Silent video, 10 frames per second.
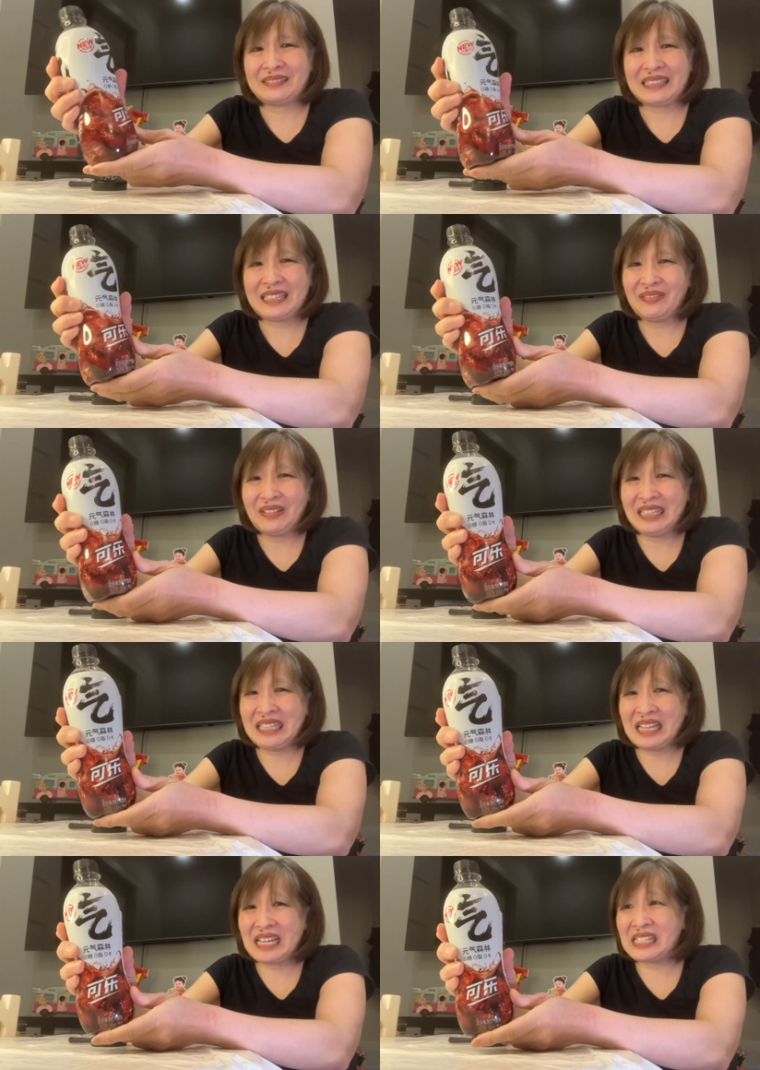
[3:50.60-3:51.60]
I don't really
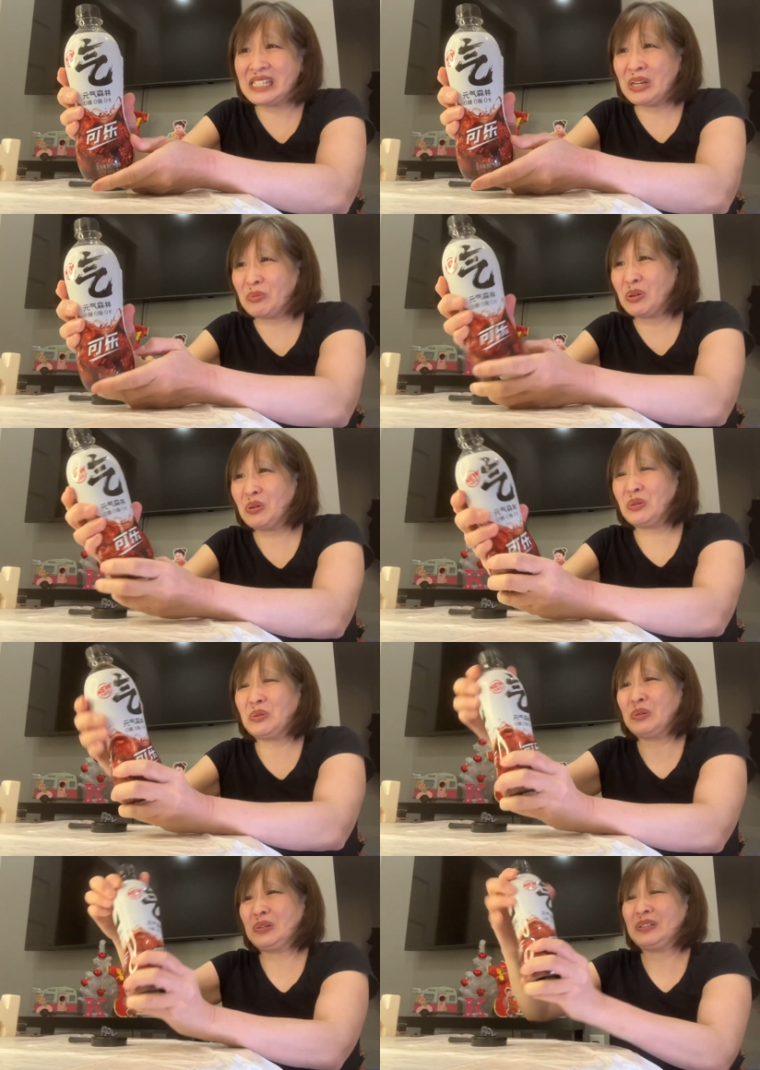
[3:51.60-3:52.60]
like
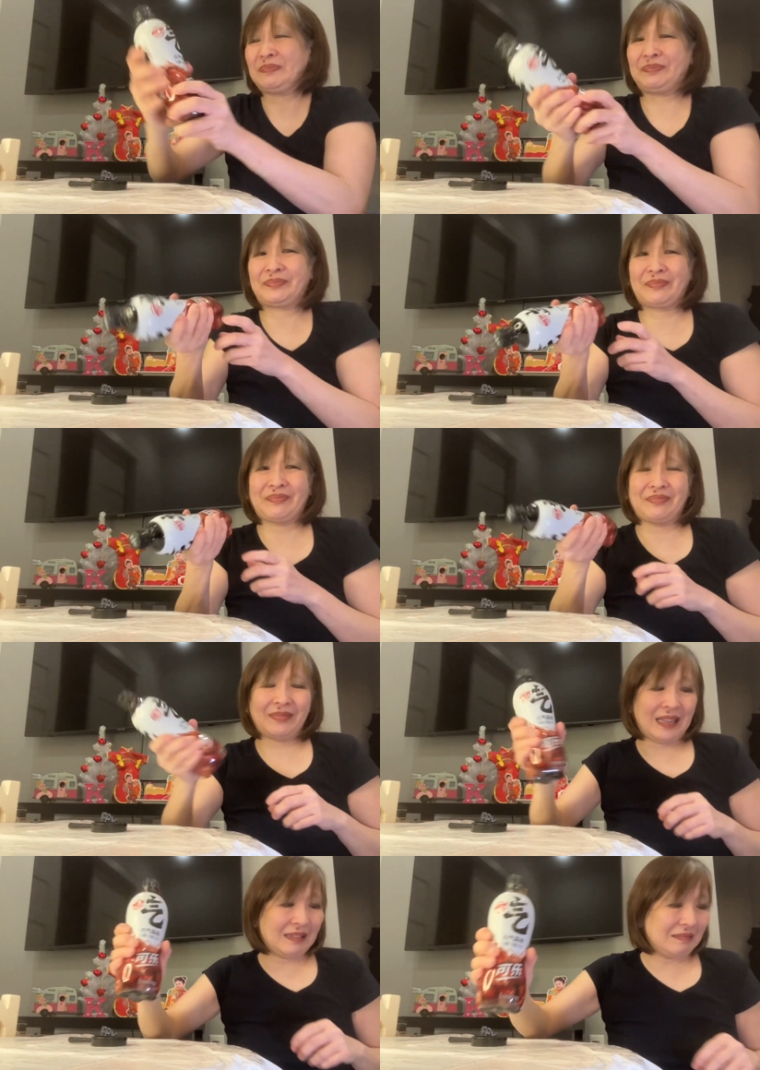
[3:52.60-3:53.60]
zero.
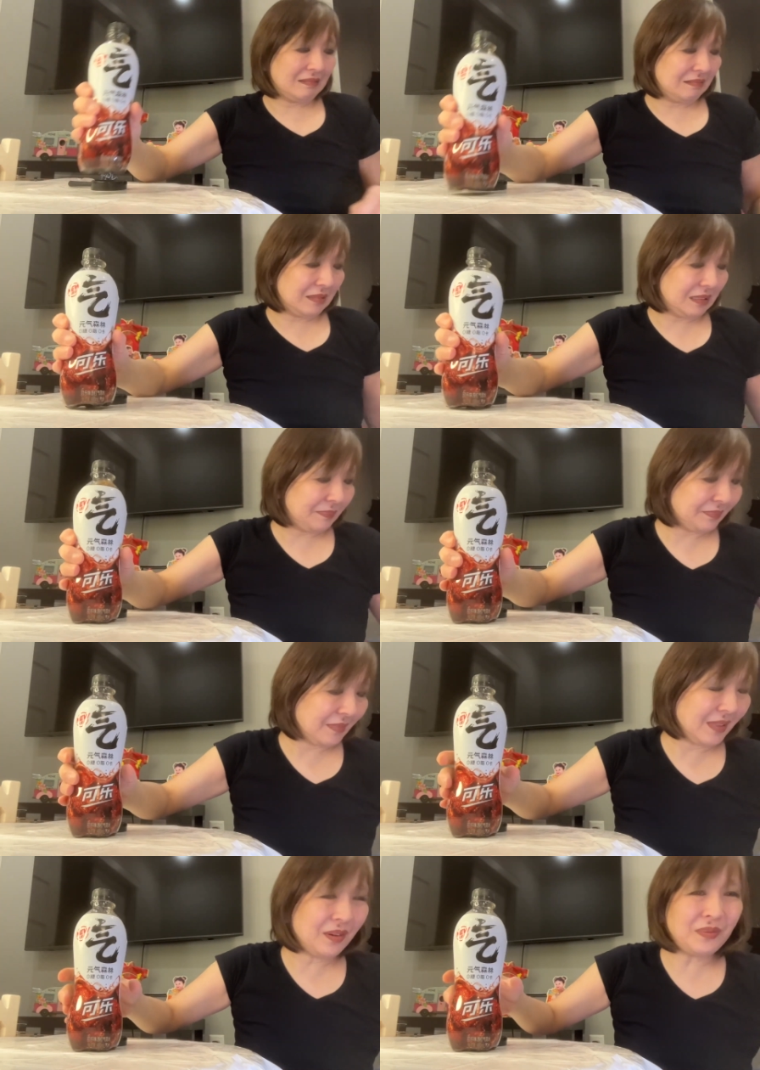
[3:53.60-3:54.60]
Oh,
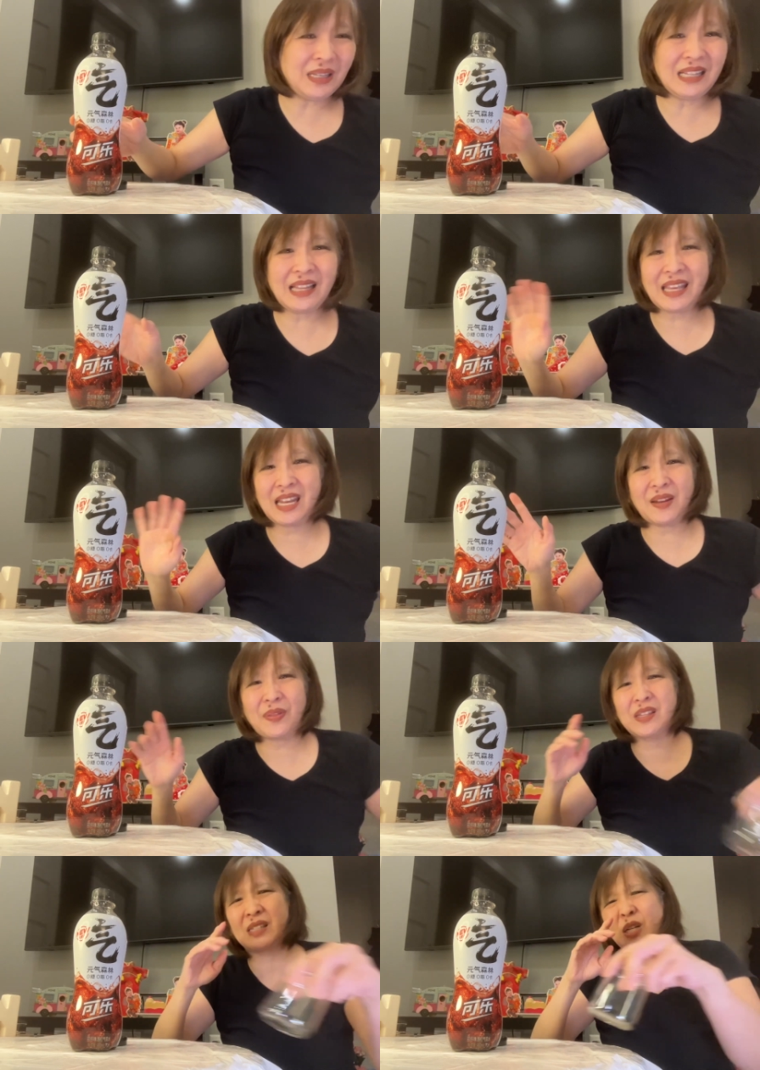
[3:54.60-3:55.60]
like any
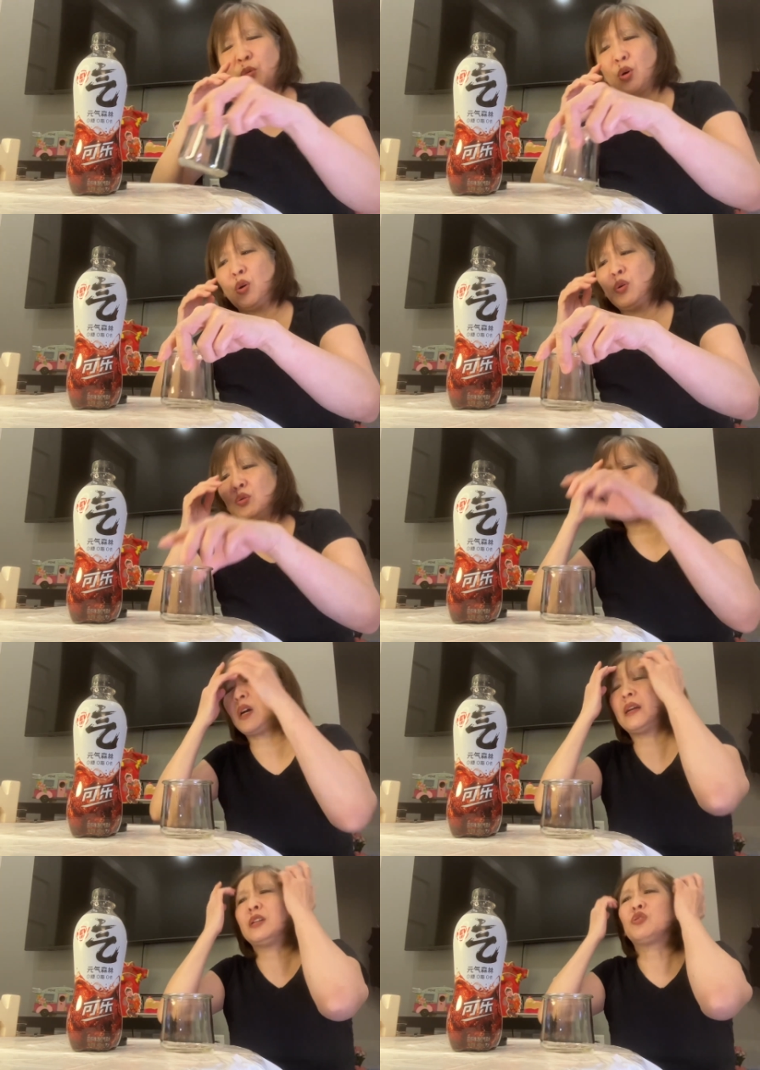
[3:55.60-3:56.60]
of the zero
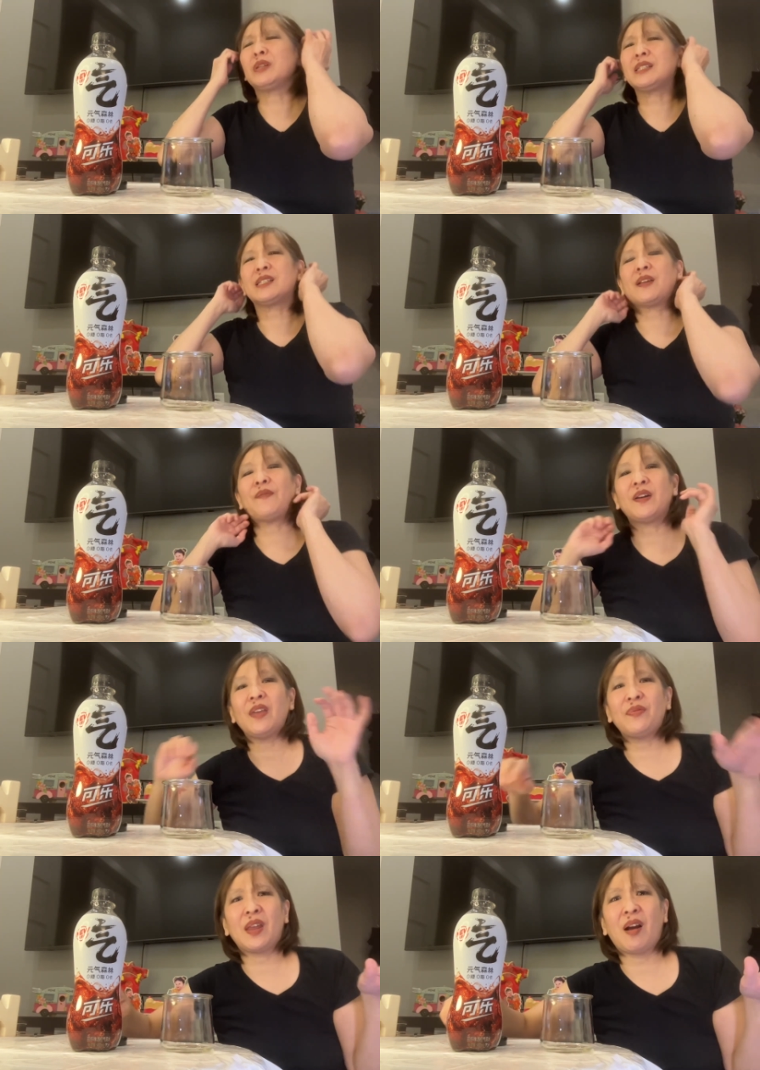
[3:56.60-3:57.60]
kind of drinks because I find
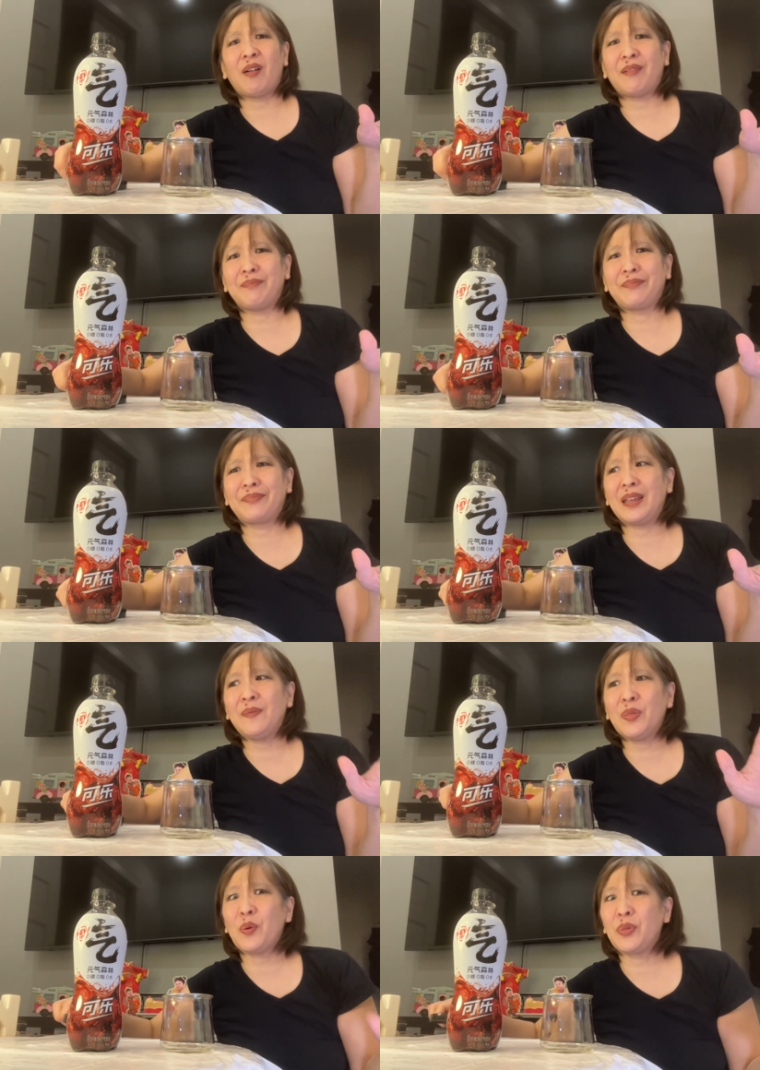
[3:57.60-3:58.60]
that they are,
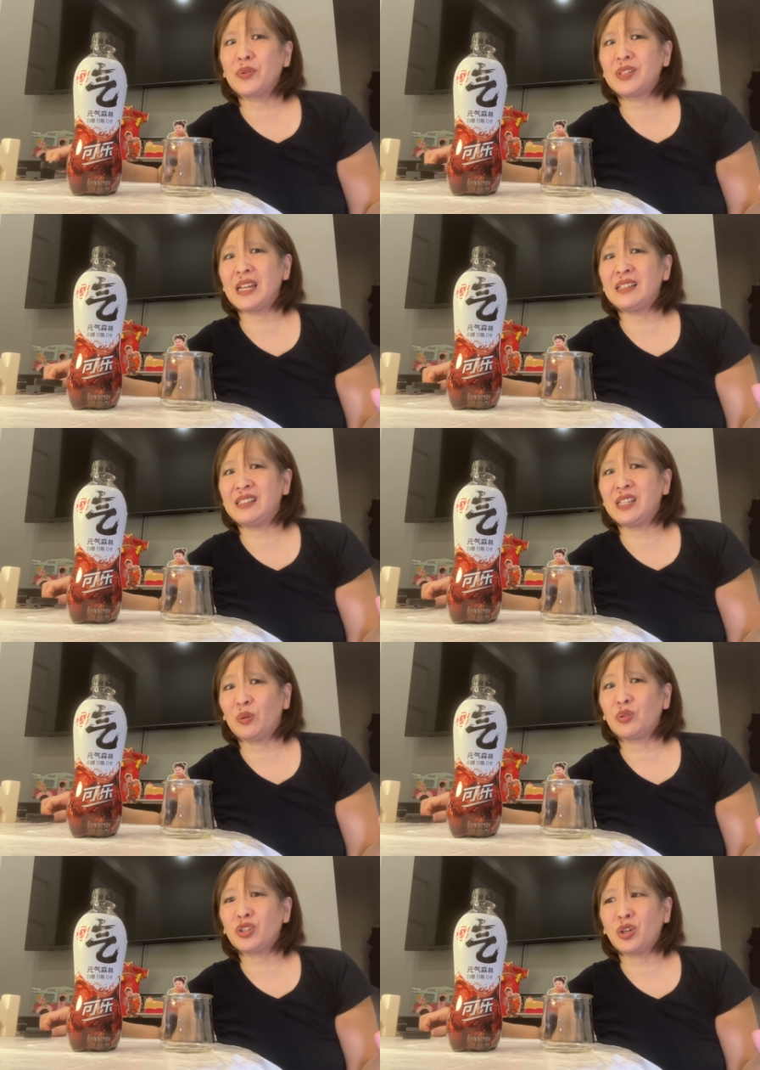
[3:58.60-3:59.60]
even though there's it's
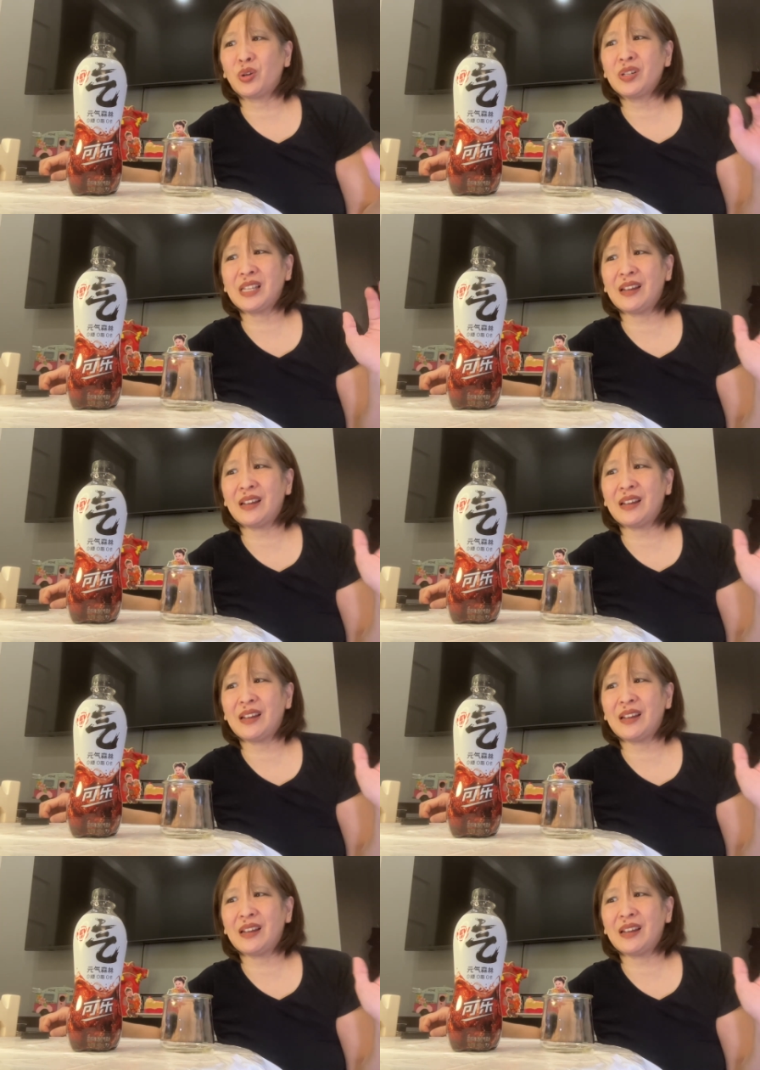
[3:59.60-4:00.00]
zero sugars,